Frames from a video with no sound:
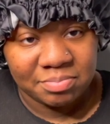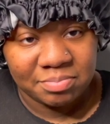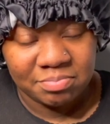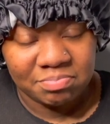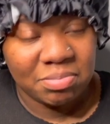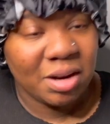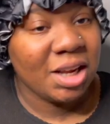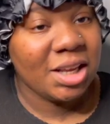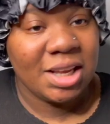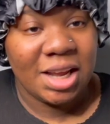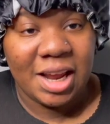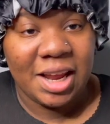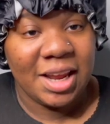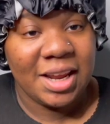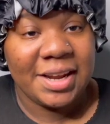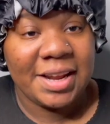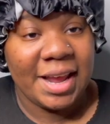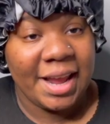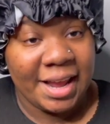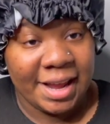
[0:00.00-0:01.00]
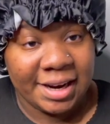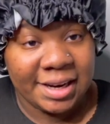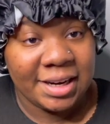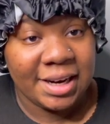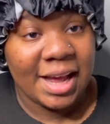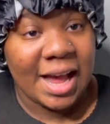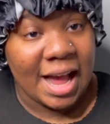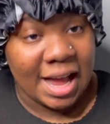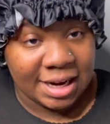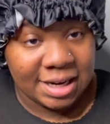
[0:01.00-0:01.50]
But yeah, in the end,
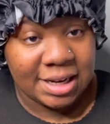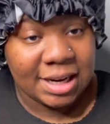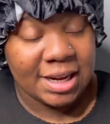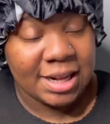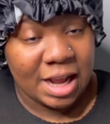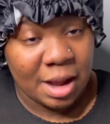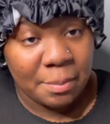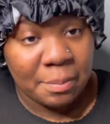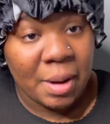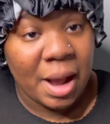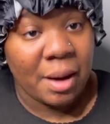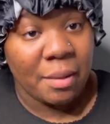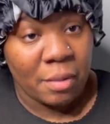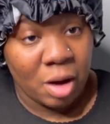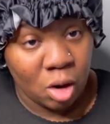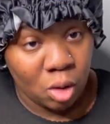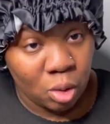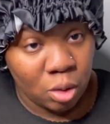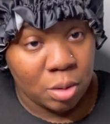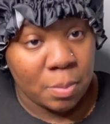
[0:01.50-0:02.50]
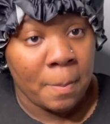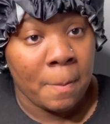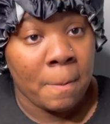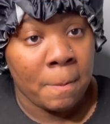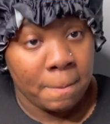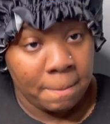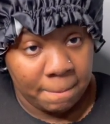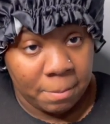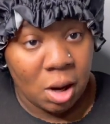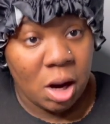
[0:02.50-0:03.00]
I did get back a good
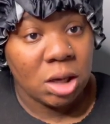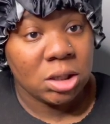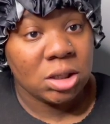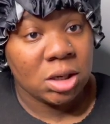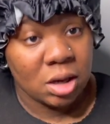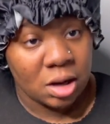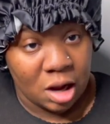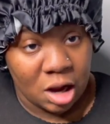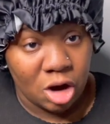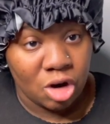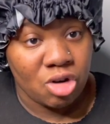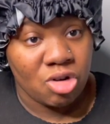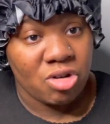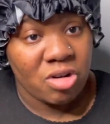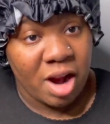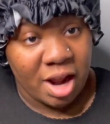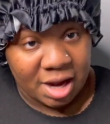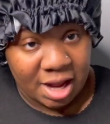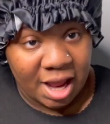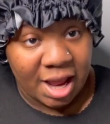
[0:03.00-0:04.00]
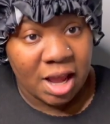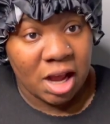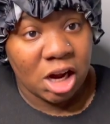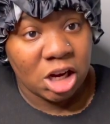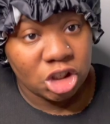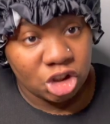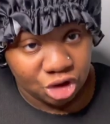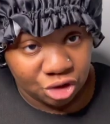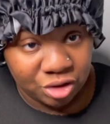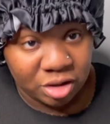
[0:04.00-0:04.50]
blood clot grand
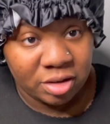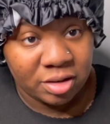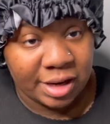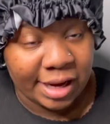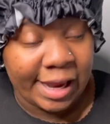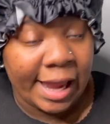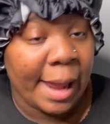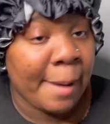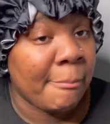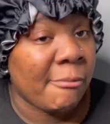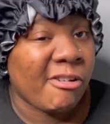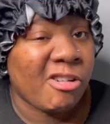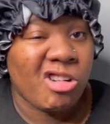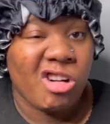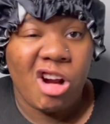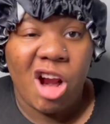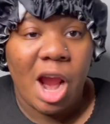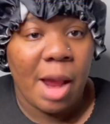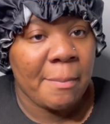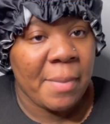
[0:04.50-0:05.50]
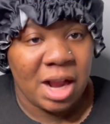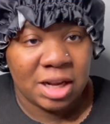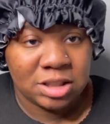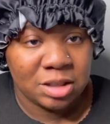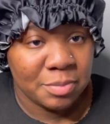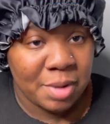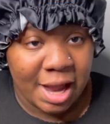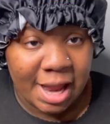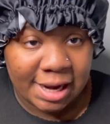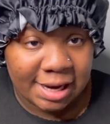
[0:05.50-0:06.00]
800 that came right back to
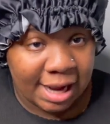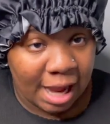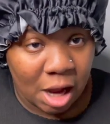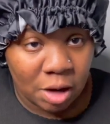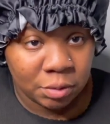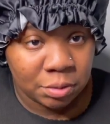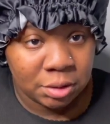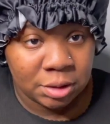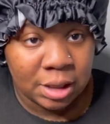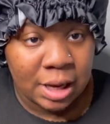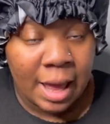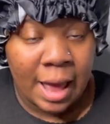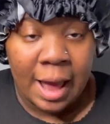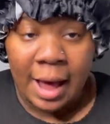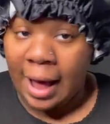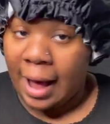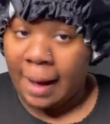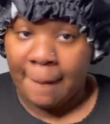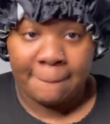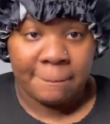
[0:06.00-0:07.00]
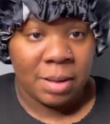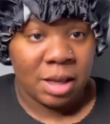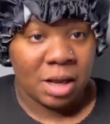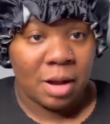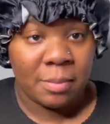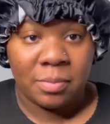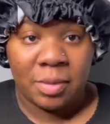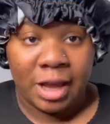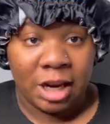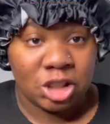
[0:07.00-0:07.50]
my account. And big
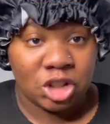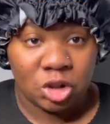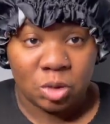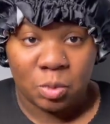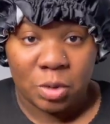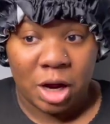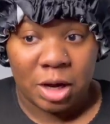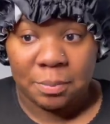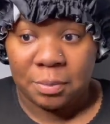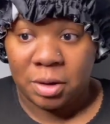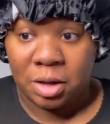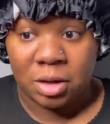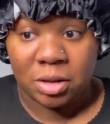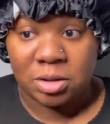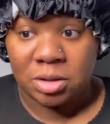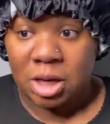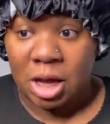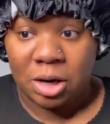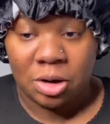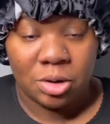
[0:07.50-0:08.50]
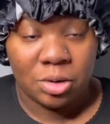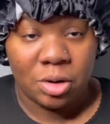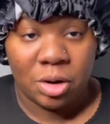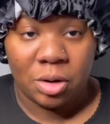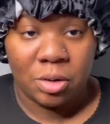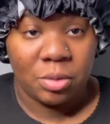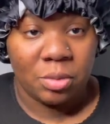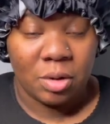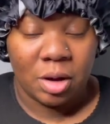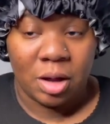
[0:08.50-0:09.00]
up Nationwide because, I don't
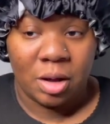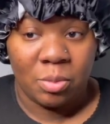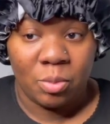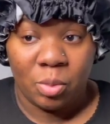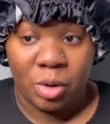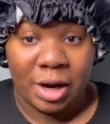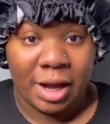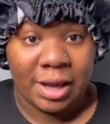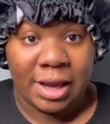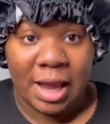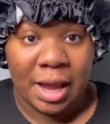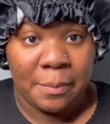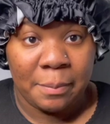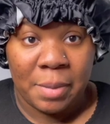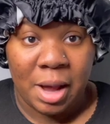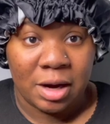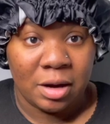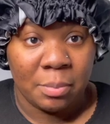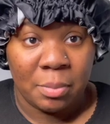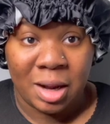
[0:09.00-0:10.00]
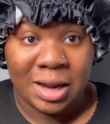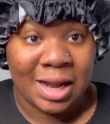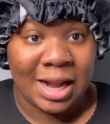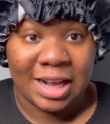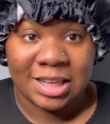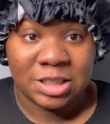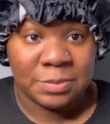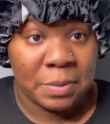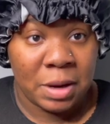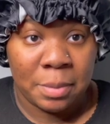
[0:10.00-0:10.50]
know, when I came back, the money that I
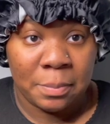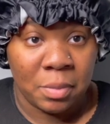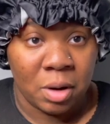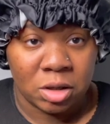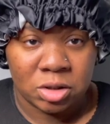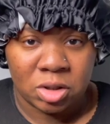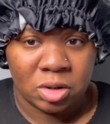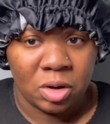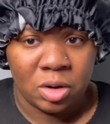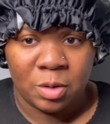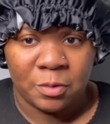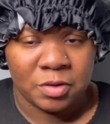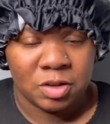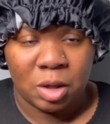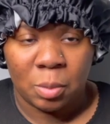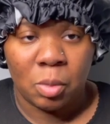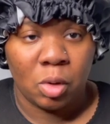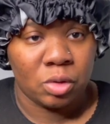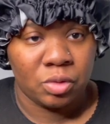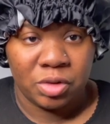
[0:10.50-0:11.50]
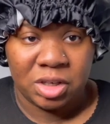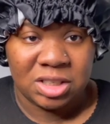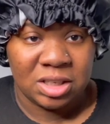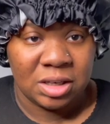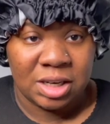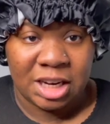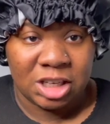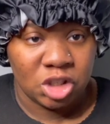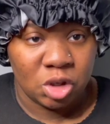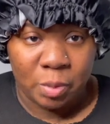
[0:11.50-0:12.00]
spent in Barcelona for some odd reason,
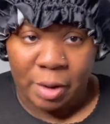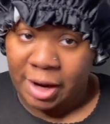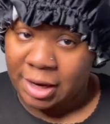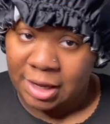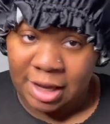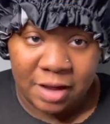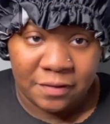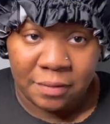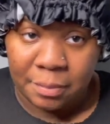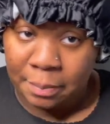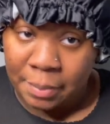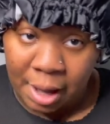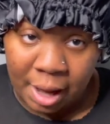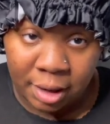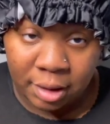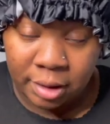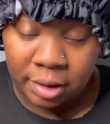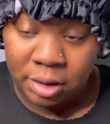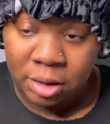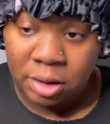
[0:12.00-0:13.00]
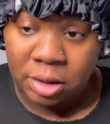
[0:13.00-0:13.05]
Nationwide gave it back.